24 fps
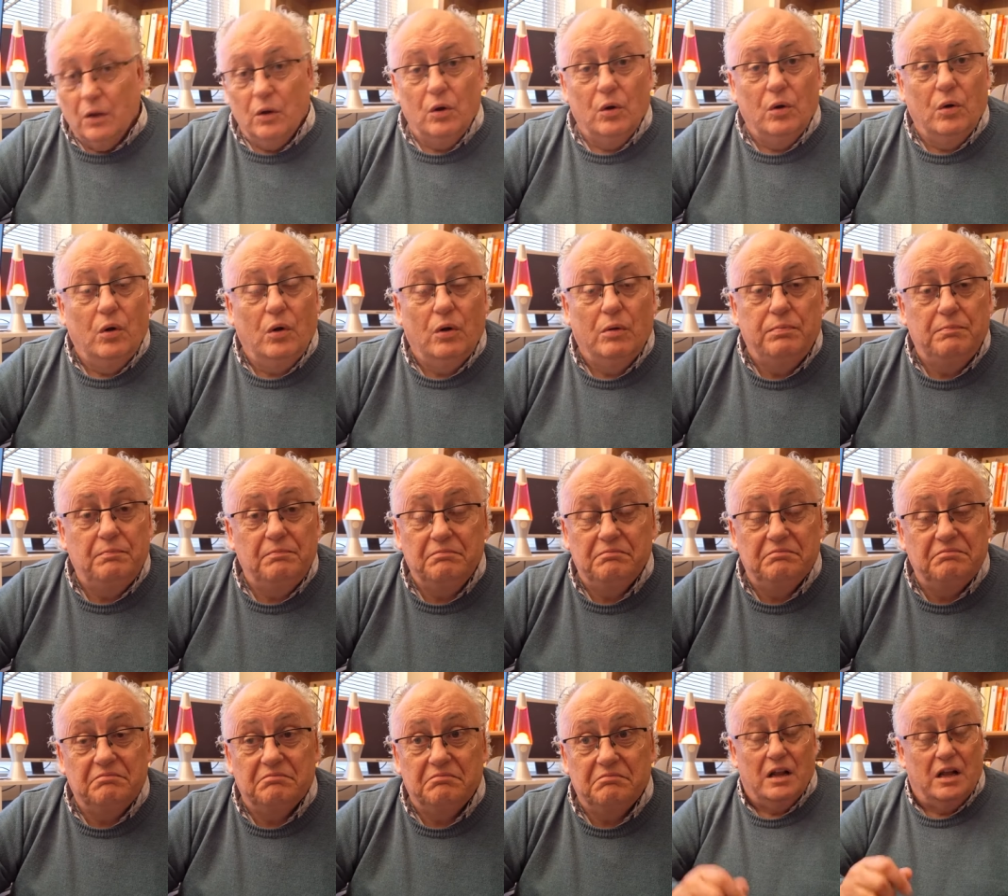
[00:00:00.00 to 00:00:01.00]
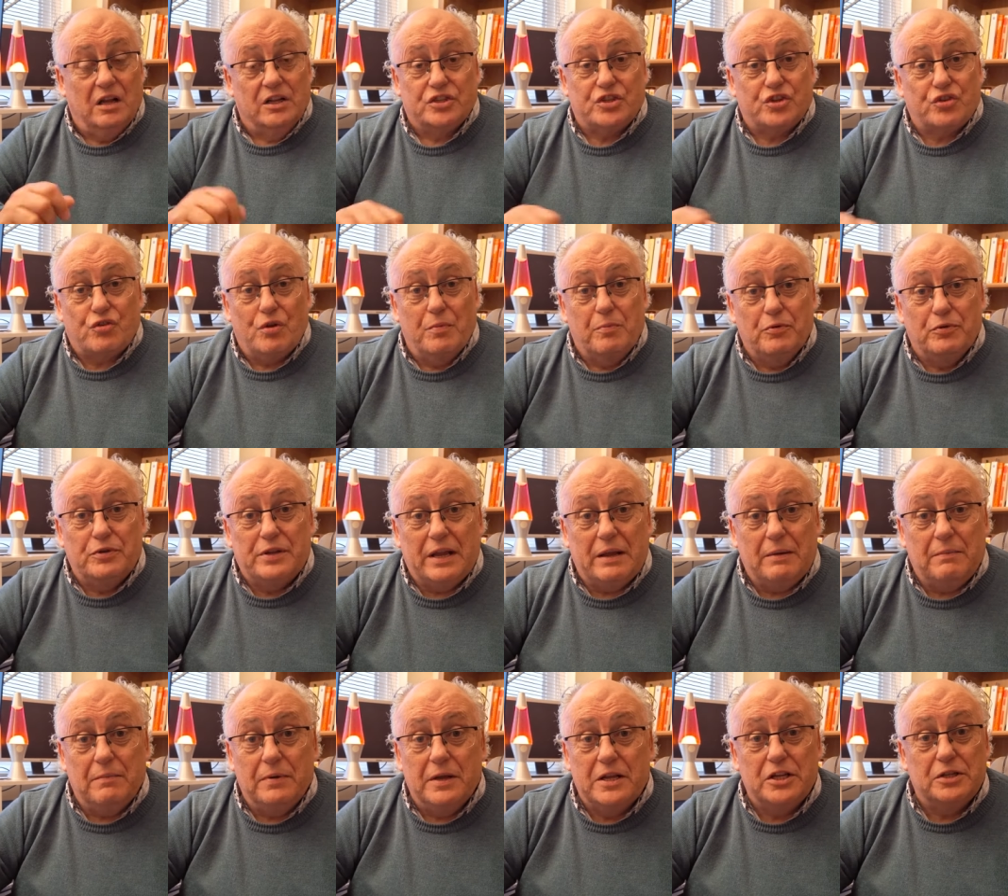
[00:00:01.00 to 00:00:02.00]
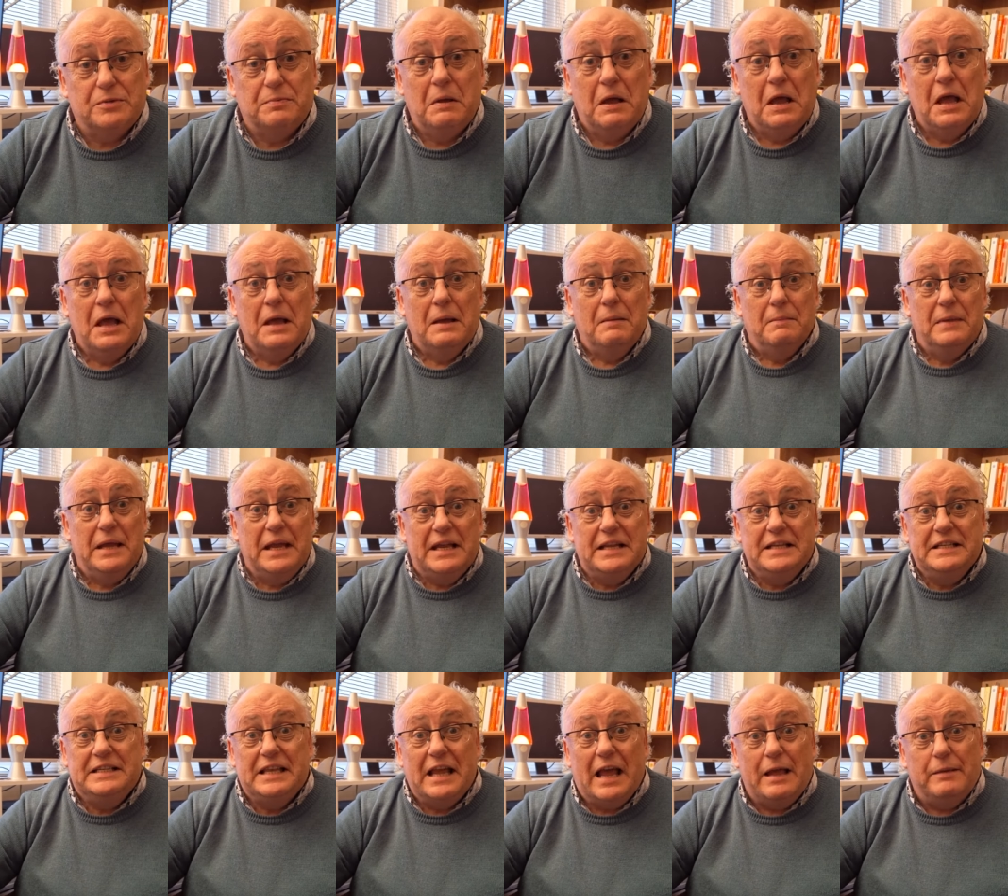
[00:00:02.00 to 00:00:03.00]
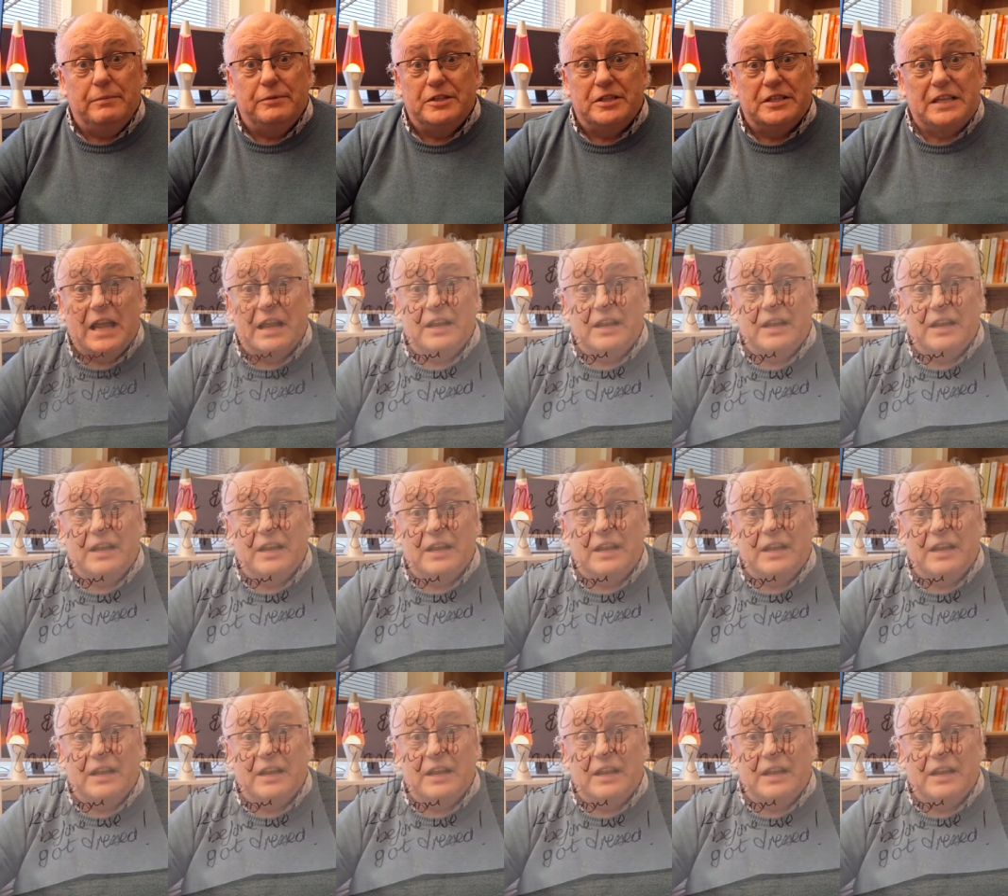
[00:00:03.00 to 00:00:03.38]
Or I'd scribble down, because me and Debs had